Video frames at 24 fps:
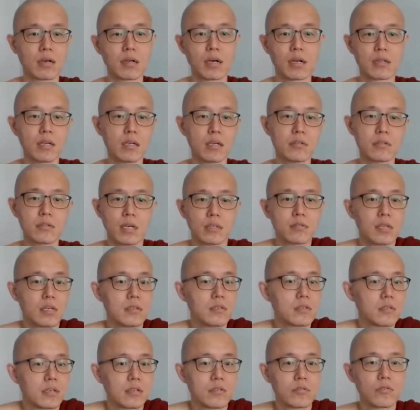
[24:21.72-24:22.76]
I didn't do
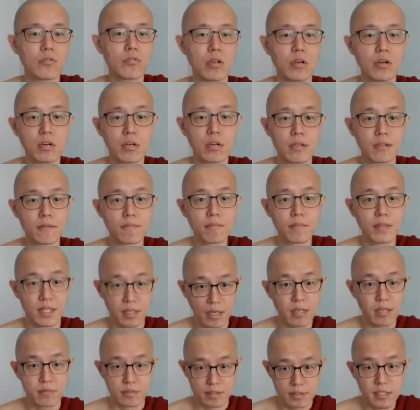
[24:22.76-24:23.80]
that.
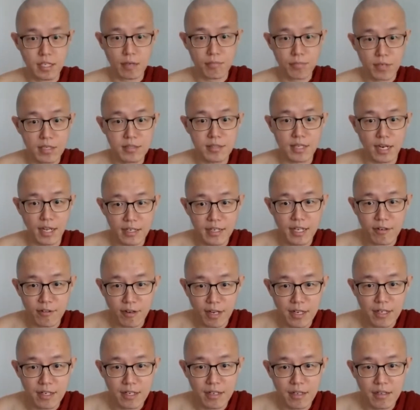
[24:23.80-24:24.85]
Some kids are like that,
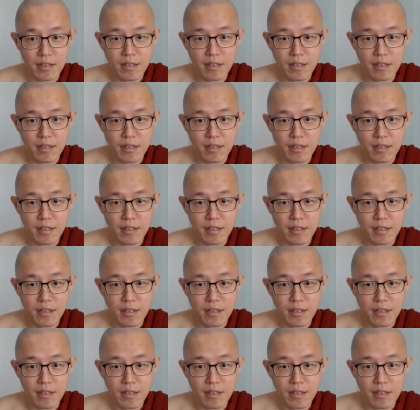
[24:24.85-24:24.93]
right?